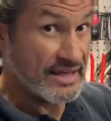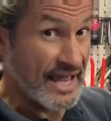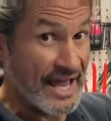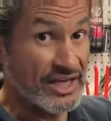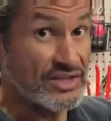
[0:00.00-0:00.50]

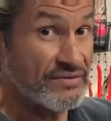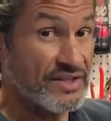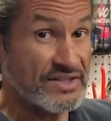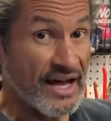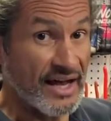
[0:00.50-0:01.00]
edge of the
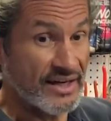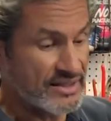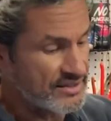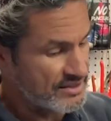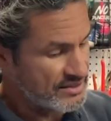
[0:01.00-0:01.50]

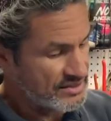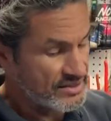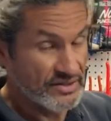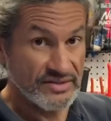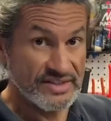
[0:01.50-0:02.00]
tire
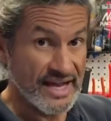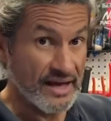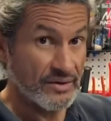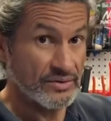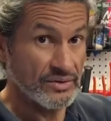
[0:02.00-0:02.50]

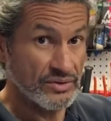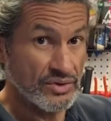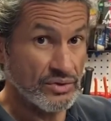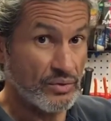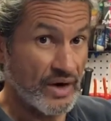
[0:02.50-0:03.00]
down
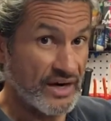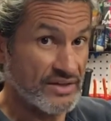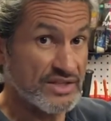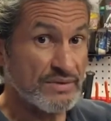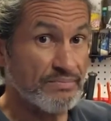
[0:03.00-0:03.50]
to where
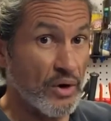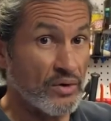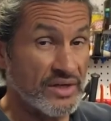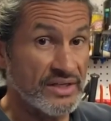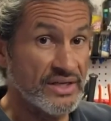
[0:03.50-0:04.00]
the
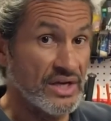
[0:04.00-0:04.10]
spoke